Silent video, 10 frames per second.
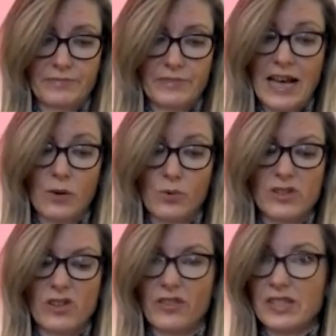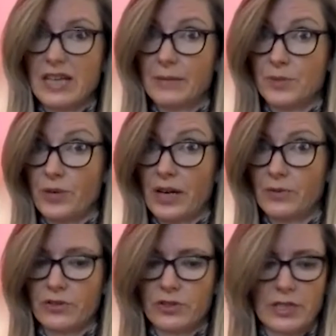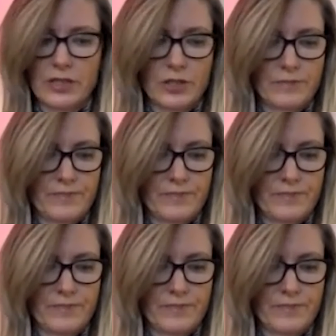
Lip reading: Now was not the time to break with tradition.